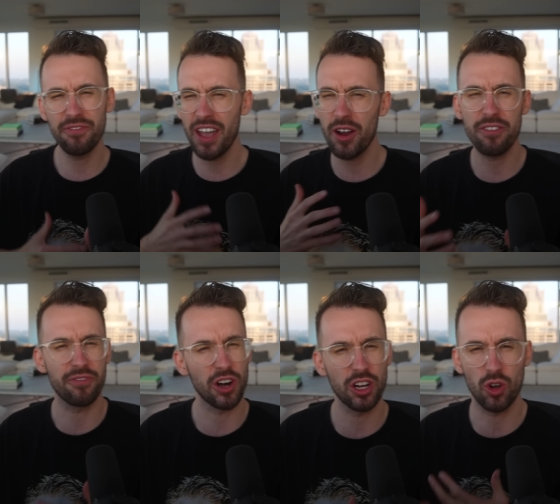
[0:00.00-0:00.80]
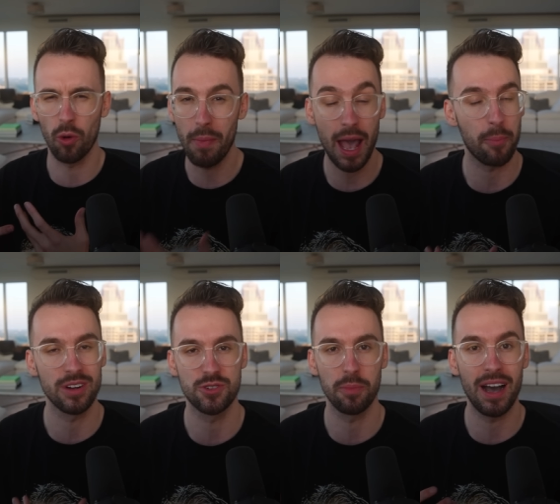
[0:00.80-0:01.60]
a very vertical
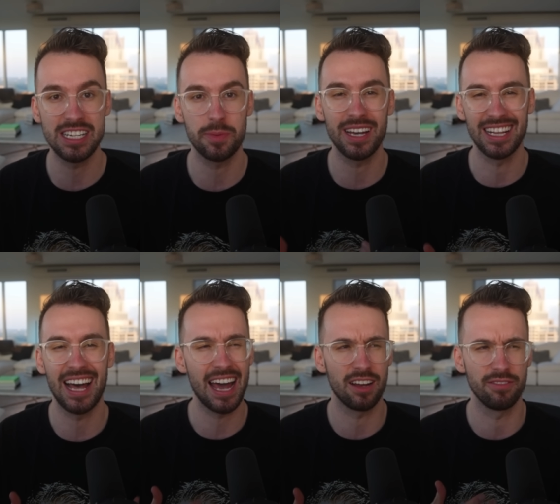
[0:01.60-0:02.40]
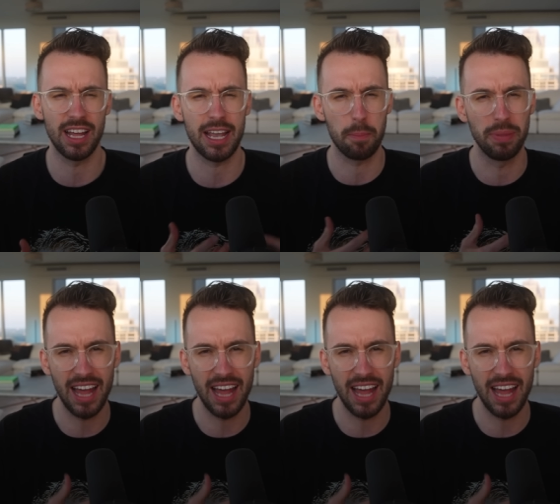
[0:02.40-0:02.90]
map, which reminds me a lot of like